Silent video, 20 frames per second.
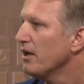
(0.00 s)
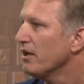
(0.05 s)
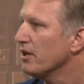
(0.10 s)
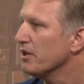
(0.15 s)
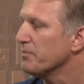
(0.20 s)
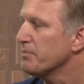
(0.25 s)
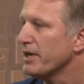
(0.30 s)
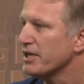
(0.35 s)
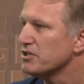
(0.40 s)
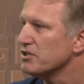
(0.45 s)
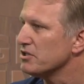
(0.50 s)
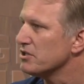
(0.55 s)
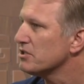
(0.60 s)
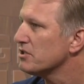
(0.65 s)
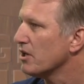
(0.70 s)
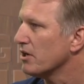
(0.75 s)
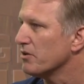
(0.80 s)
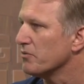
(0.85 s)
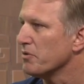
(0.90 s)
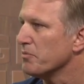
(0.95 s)
the patients
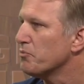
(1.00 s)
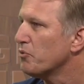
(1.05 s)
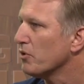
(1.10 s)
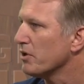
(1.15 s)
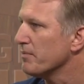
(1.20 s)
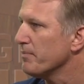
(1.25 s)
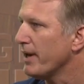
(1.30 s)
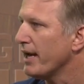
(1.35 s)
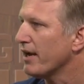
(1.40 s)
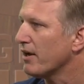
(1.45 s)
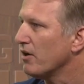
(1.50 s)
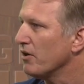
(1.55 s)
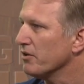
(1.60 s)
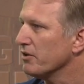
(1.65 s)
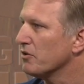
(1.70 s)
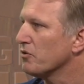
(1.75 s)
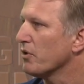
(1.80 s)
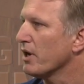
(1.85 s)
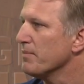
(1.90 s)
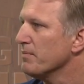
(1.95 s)
started reporting back all
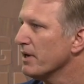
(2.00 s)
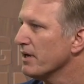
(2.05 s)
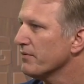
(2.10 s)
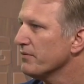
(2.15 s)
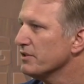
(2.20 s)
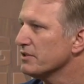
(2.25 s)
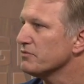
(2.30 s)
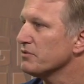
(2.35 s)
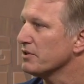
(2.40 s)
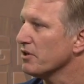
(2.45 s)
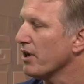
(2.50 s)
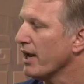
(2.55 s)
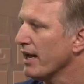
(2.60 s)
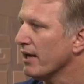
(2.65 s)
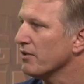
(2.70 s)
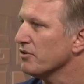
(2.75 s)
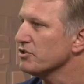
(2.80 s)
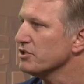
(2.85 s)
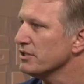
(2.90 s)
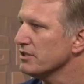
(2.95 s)
the great benefits with their
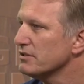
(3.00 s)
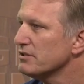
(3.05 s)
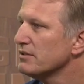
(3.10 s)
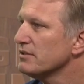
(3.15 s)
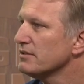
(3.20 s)
allergies.